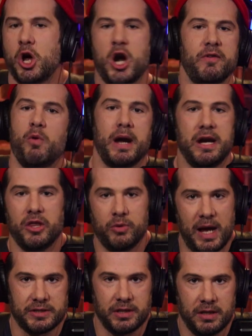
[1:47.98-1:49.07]
Don't even want to hear the
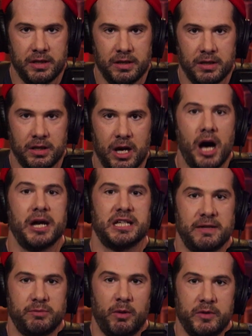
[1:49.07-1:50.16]
rest.
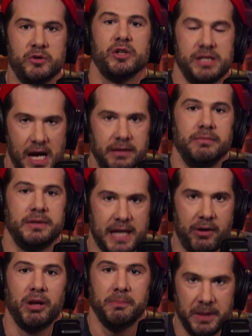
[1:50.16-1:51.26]
Unacceptable views. Done.
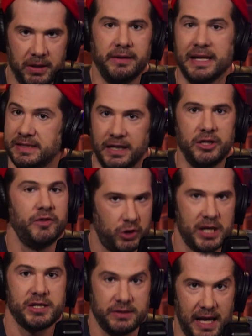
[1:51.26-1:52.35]
Tyrant. Period. That's it. You've
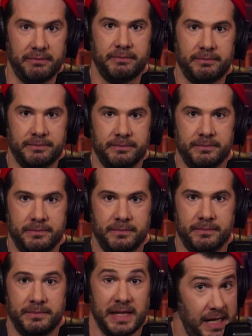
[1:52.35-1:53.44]
crossed the line.
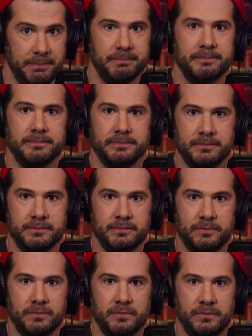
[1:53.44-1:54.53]
That's it.
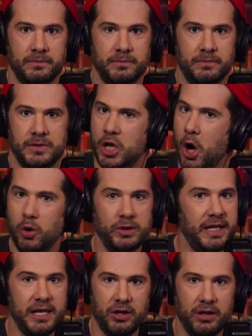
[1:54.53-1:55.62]
No
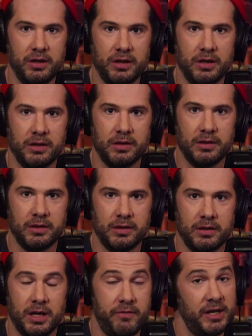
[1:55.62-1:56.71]
leader
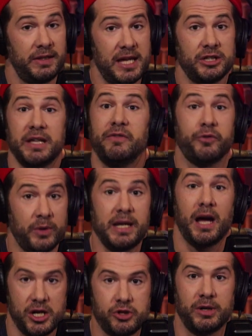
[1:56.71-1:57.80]
of an allegedly free
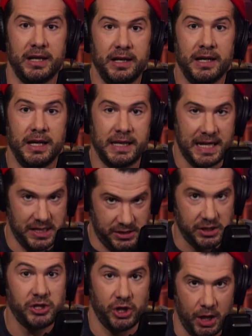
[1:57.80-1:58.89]
country gets
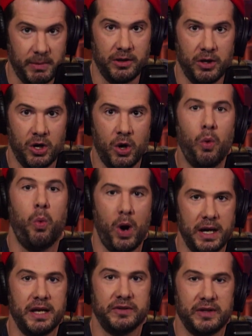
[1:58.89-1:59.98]
to determine
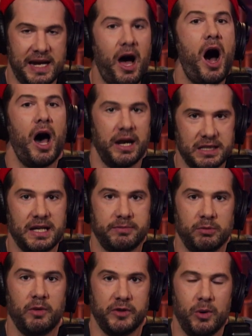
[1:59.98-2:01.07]
what is an
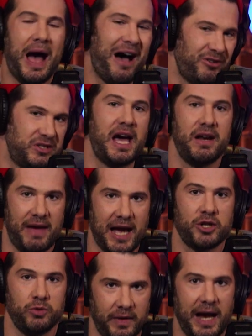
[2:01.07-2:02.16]
unacceptable view outside of
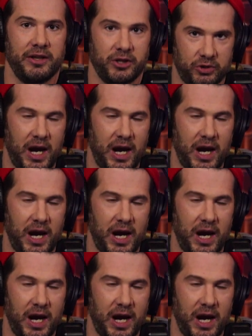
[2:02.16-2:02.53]
actual violent